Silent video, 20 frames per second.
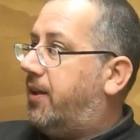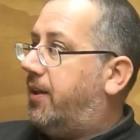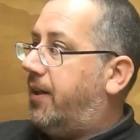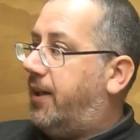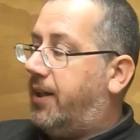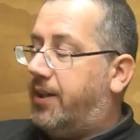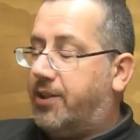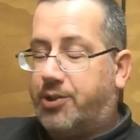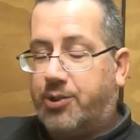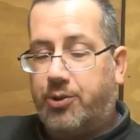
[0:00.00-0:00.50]

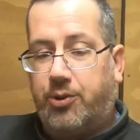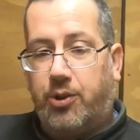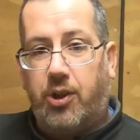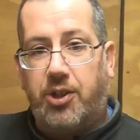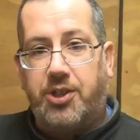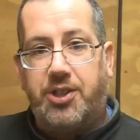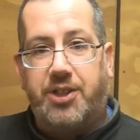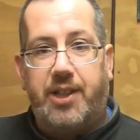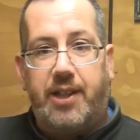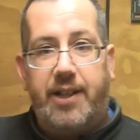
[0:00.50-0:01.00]
it sort of
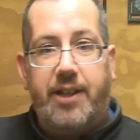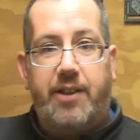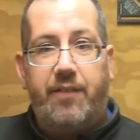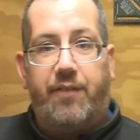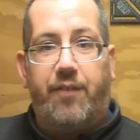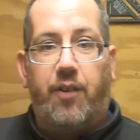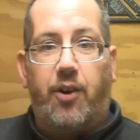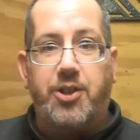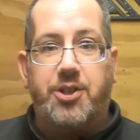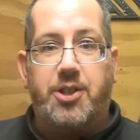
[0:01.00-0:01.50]
like
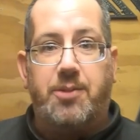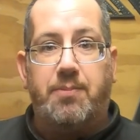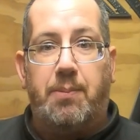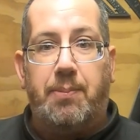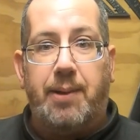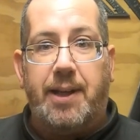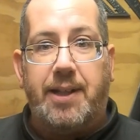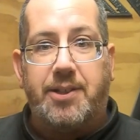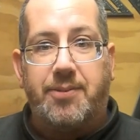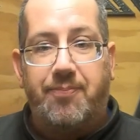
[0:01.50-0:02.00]
solidifies them a
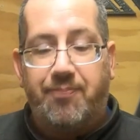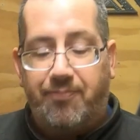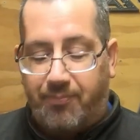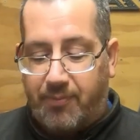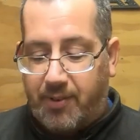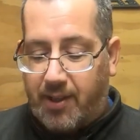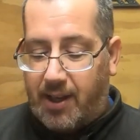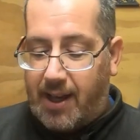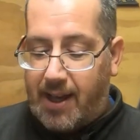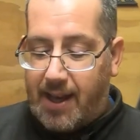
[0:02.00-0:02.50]
bit
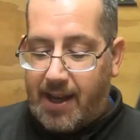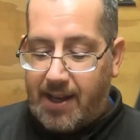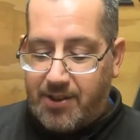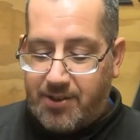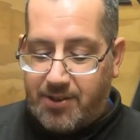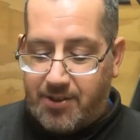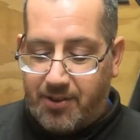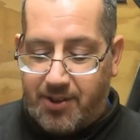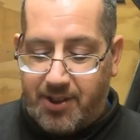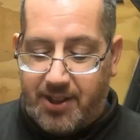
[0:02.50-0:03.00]
and
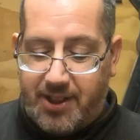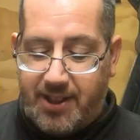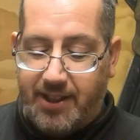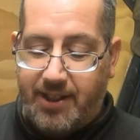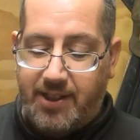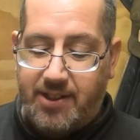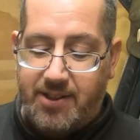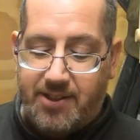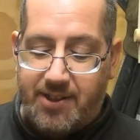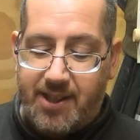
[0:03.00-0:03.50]
the
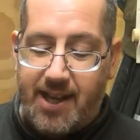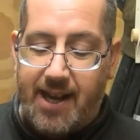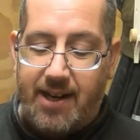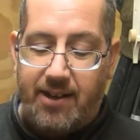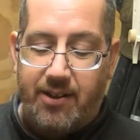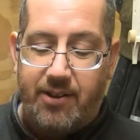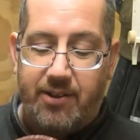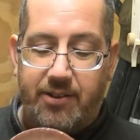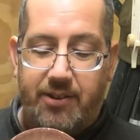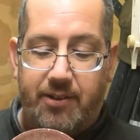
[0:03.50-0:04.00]
heat
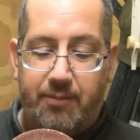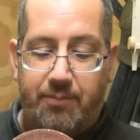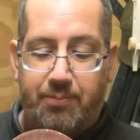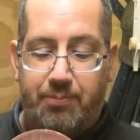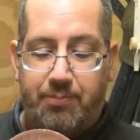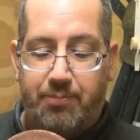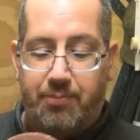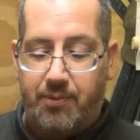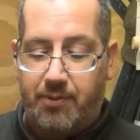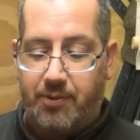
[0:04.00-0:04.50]
then
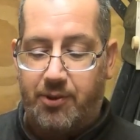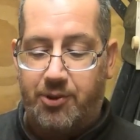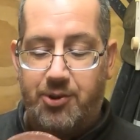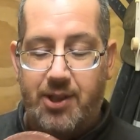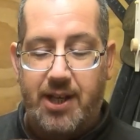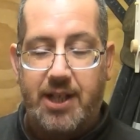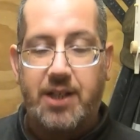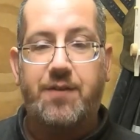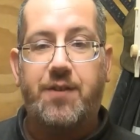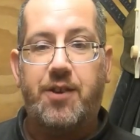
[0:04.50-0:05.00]

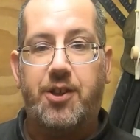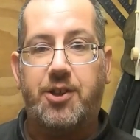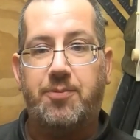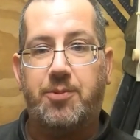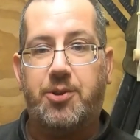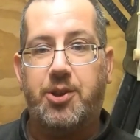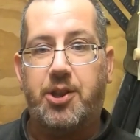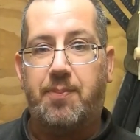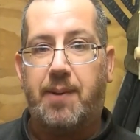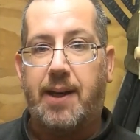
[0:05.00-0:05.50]
transfers them
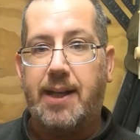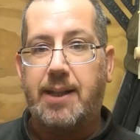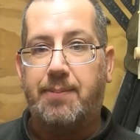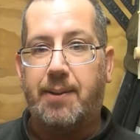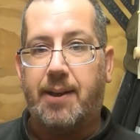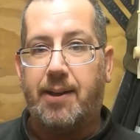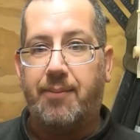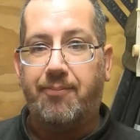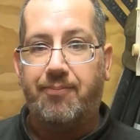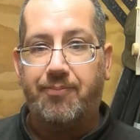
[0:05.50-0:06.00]
to the
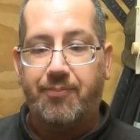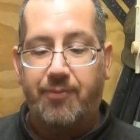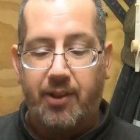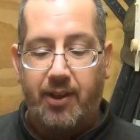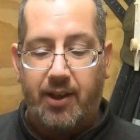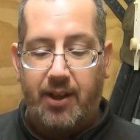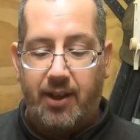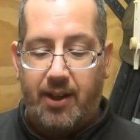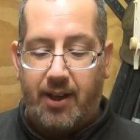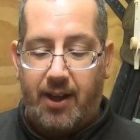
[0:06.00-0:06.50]
paper
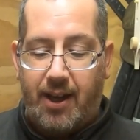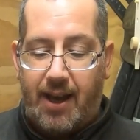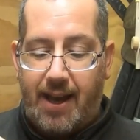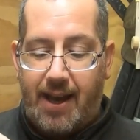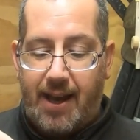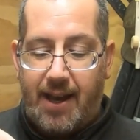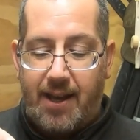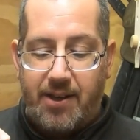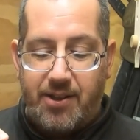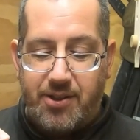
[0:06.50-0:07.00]

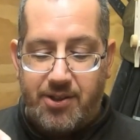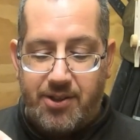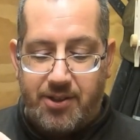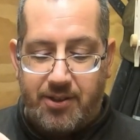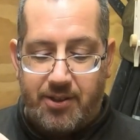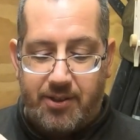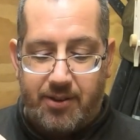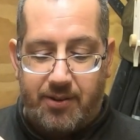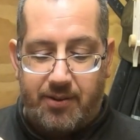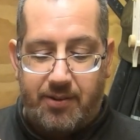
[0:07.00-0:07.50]
and
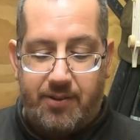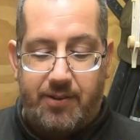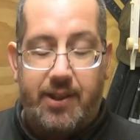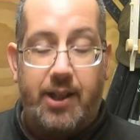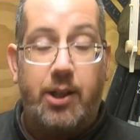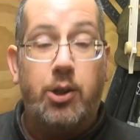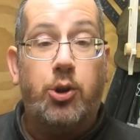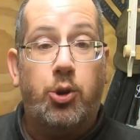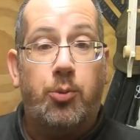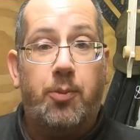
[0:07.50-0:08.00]

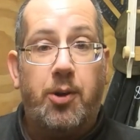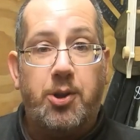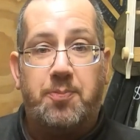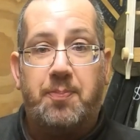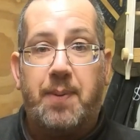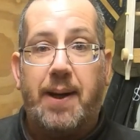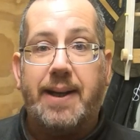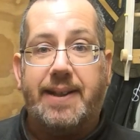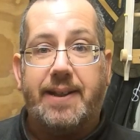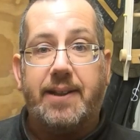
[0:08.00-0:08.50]
they almost
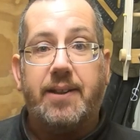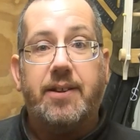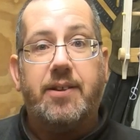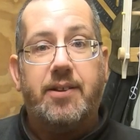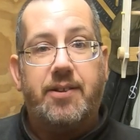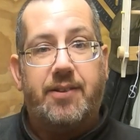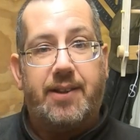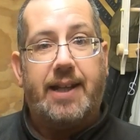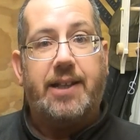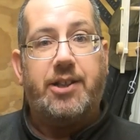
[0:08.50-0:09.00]
bake
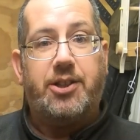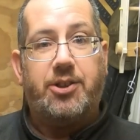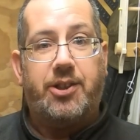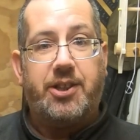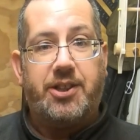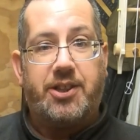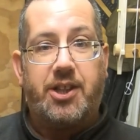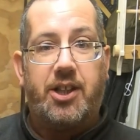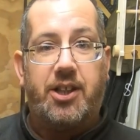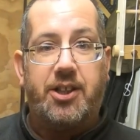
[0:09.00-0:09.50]
then to
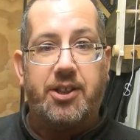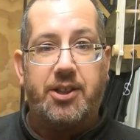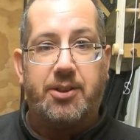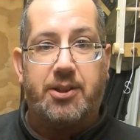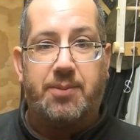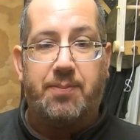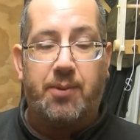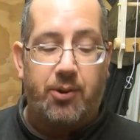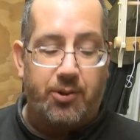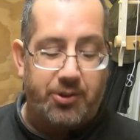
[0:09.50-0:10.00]
this hard
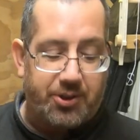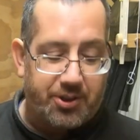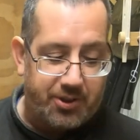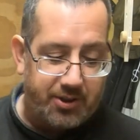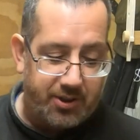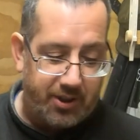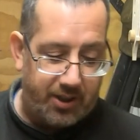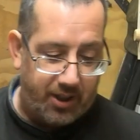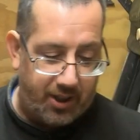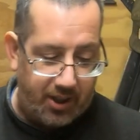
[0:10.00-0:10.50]
spots.
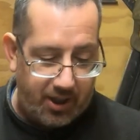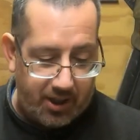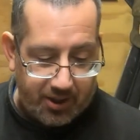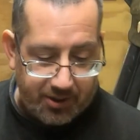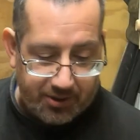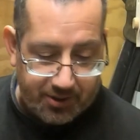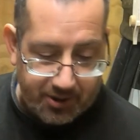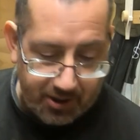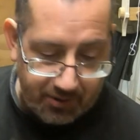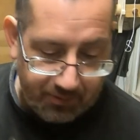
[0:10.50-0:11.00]

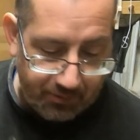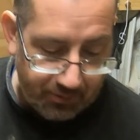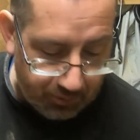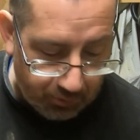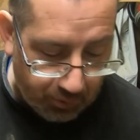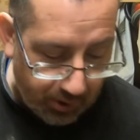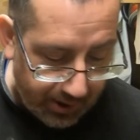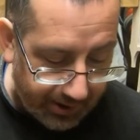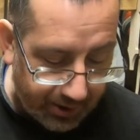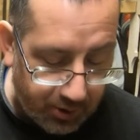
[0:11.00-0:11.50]
So
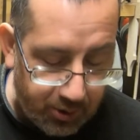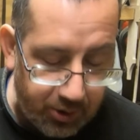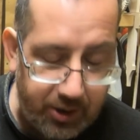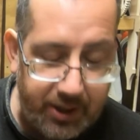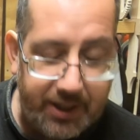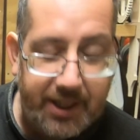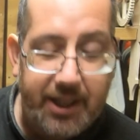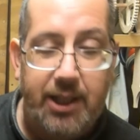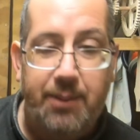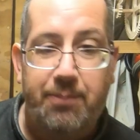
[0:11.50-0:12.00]
one
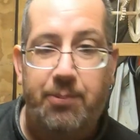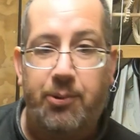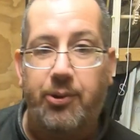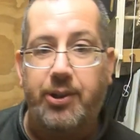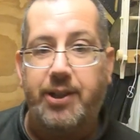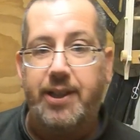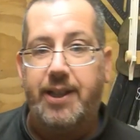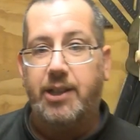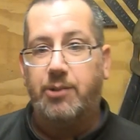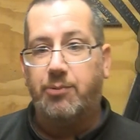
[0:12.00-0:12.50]
key
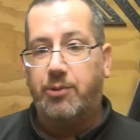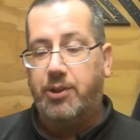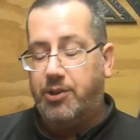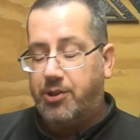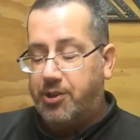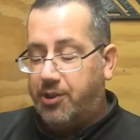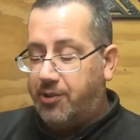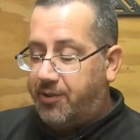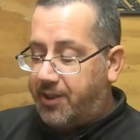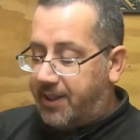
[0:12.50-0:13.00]
point is when you
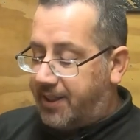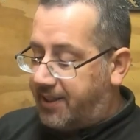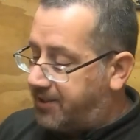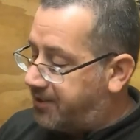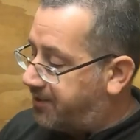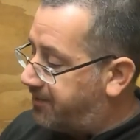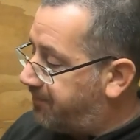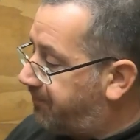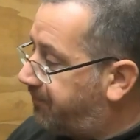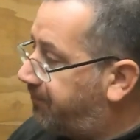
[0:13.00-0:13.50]
do this,